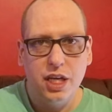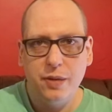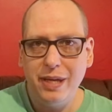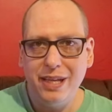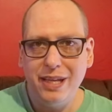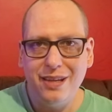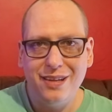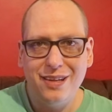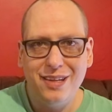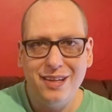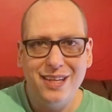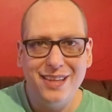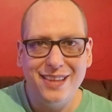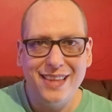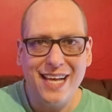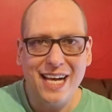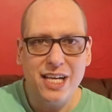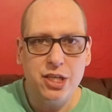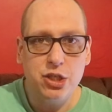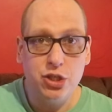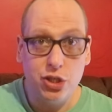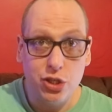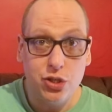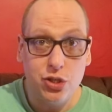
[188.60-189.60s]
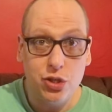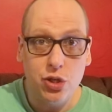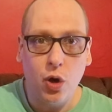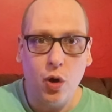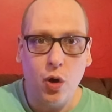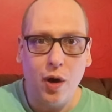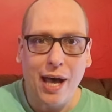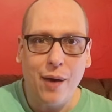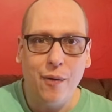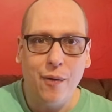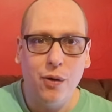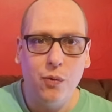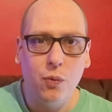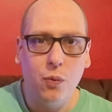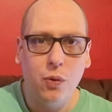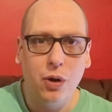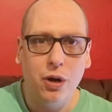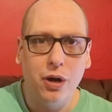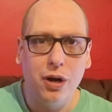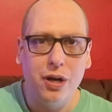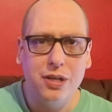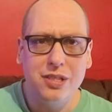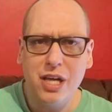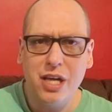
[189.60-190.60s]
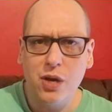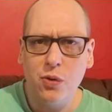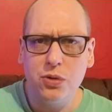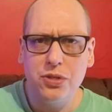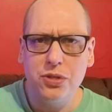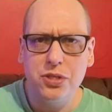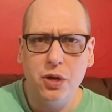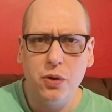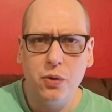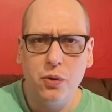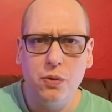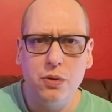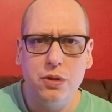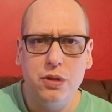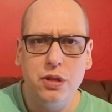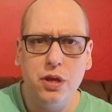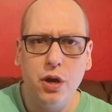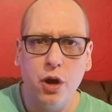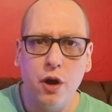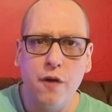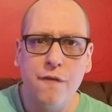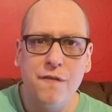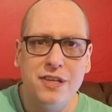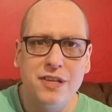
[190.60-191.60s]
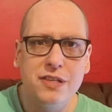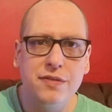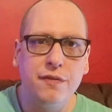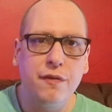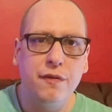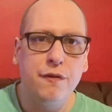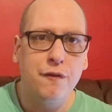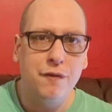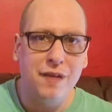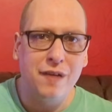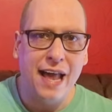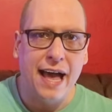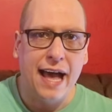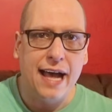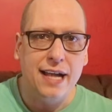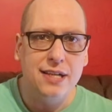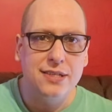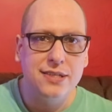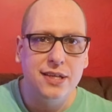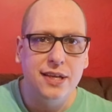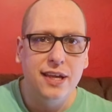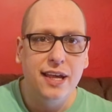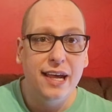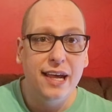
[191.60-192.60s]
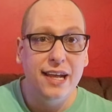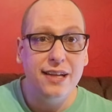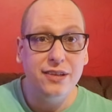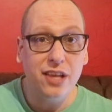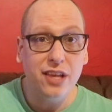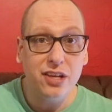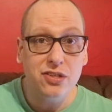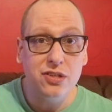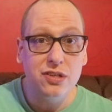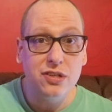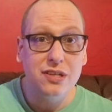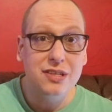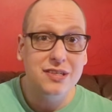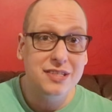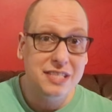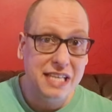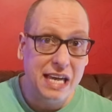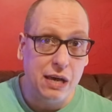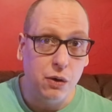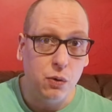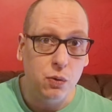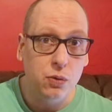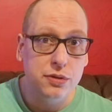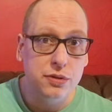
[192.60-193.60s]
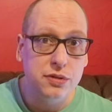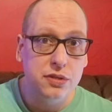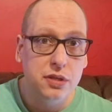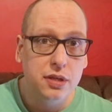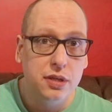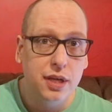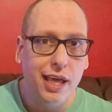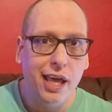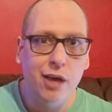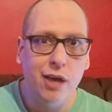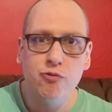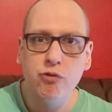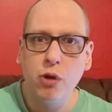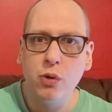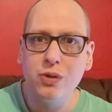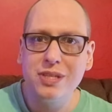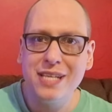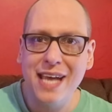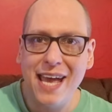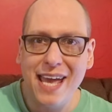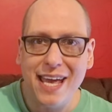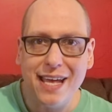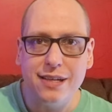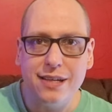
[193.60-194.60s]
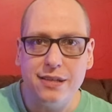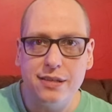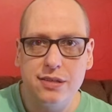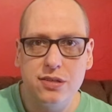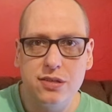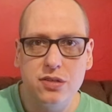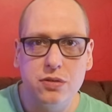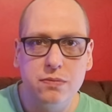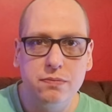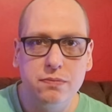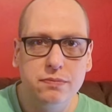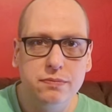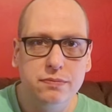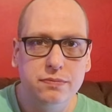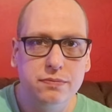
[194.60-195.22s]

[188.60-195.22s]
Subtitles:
I mean, that's just not how it works. And also, the Earth isn't flat. It doesn't tilt. It rotates.